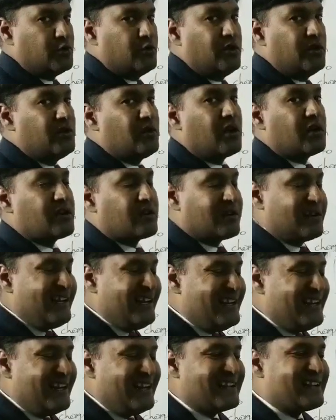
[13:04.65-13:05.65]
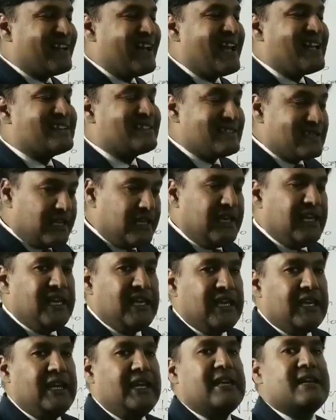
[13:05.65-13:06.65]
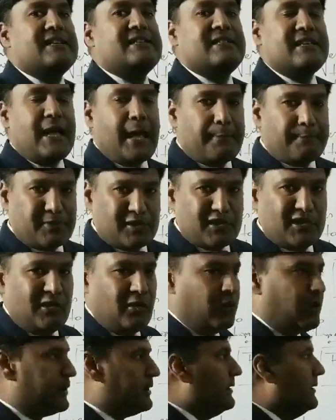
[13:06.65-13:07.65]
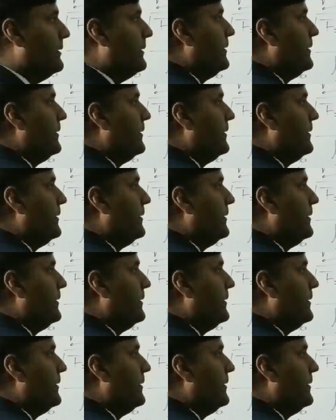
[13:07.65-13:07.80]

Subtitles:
You will not read it as E, it is epsilon.